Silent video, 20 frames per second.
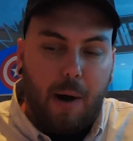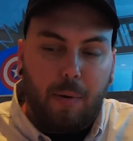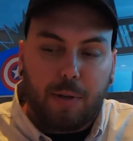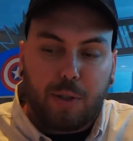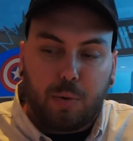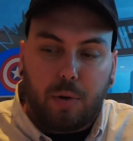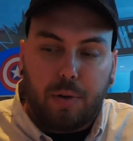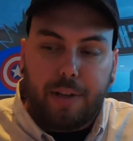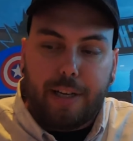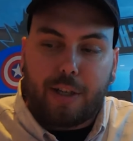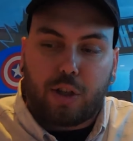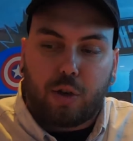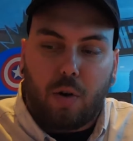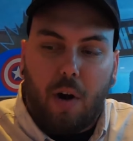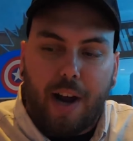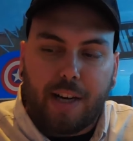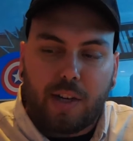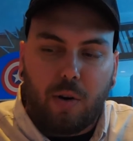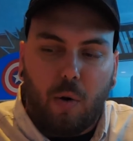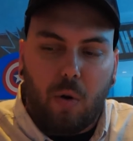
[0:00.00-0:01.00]
I was really
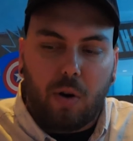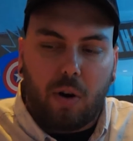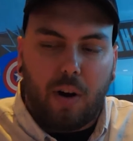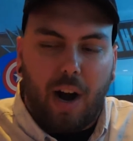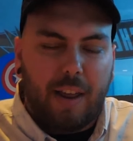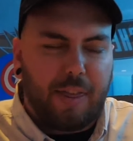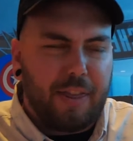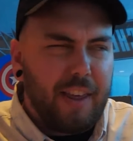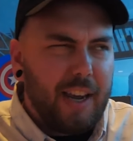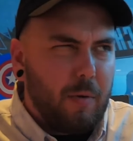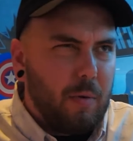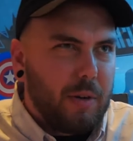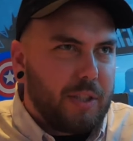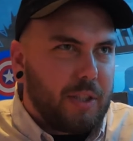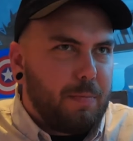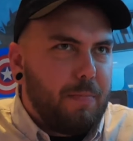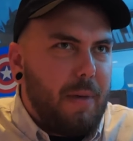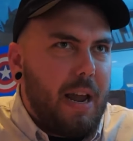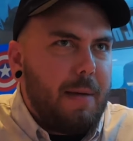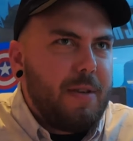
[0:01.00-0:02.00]
trying to order. I think
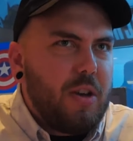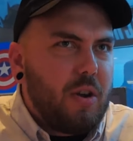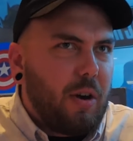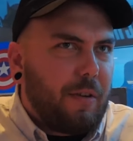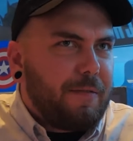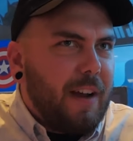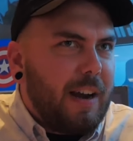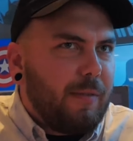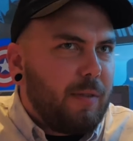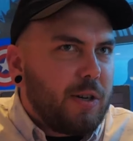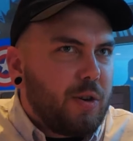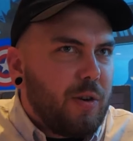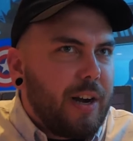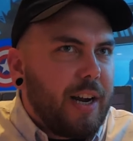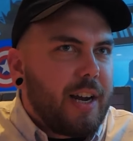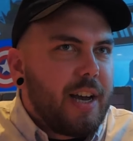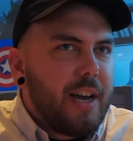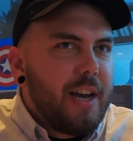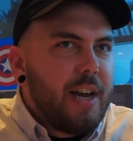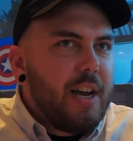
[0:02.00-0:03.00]
what's maybe your favorite
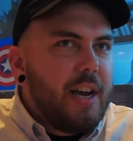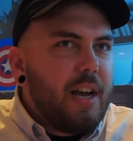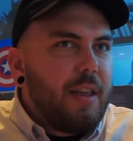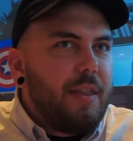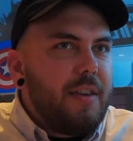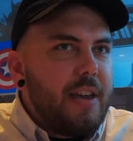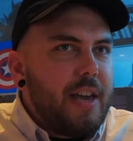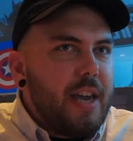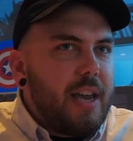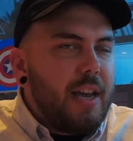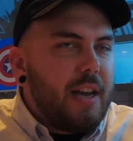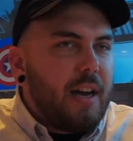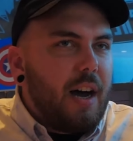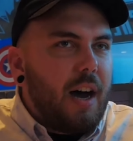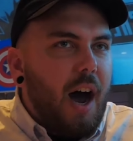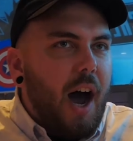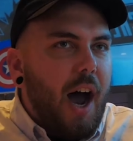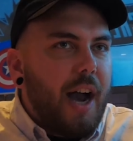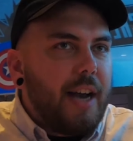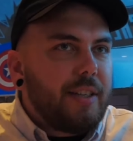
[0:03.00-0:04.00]
drink, the
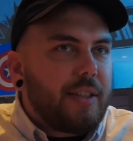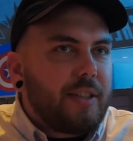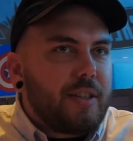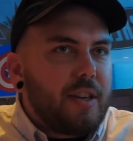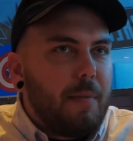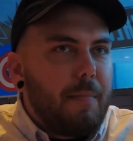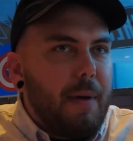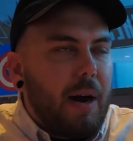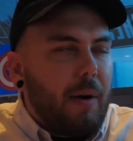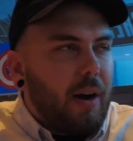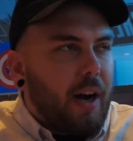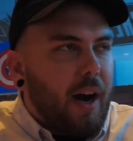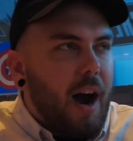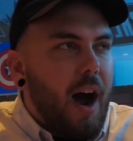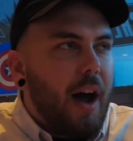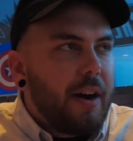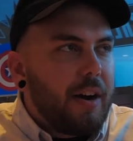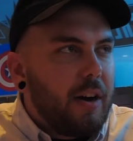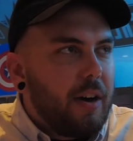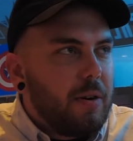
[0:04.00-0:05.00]
iced
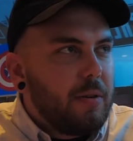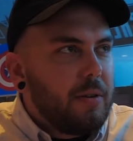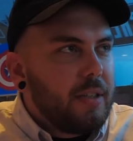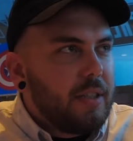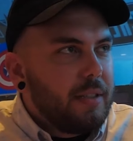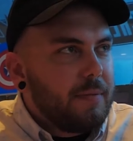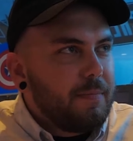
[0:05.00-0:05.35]
americano.